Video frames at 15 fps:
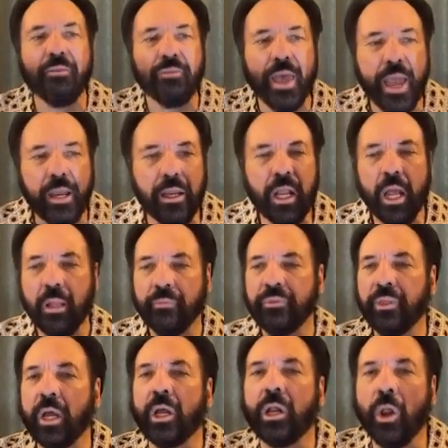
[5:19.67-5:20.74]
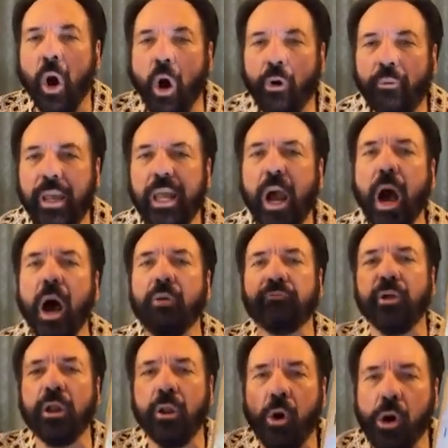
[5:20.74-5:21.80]
and then the glory
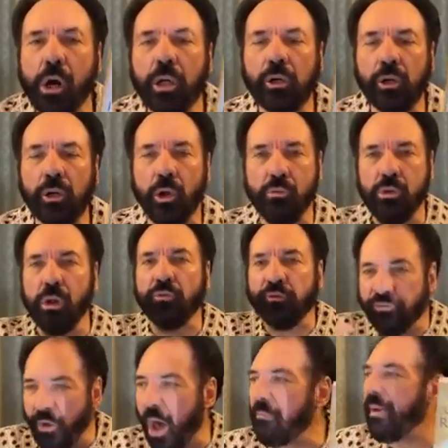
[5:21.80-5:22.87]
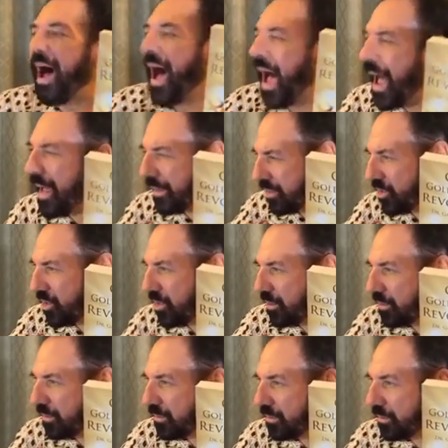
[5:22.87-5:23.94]
of the Lord will from
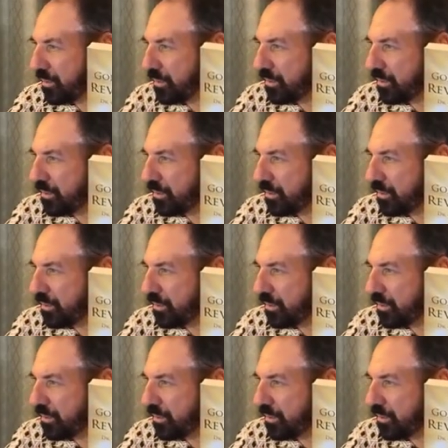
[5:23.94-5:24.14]
us.